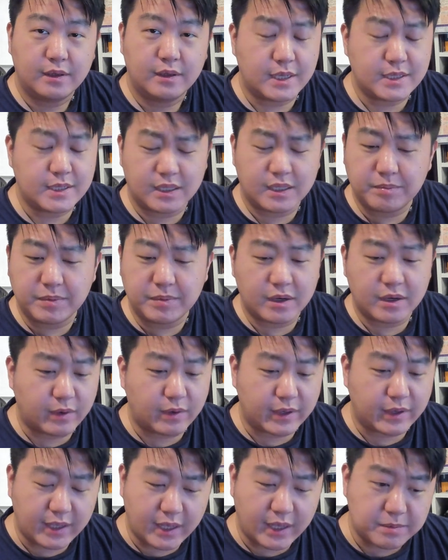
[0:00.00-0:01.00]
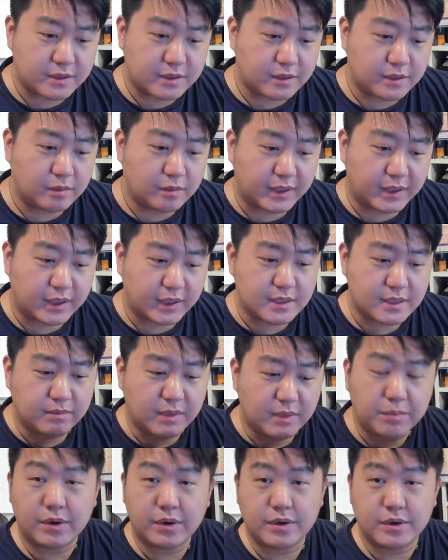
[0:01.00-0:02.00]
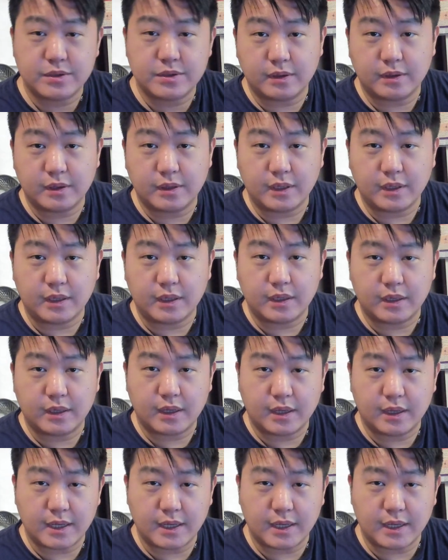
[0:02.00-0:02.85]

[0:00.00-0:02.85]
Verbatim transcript: It's gonna be a great episode because me personally,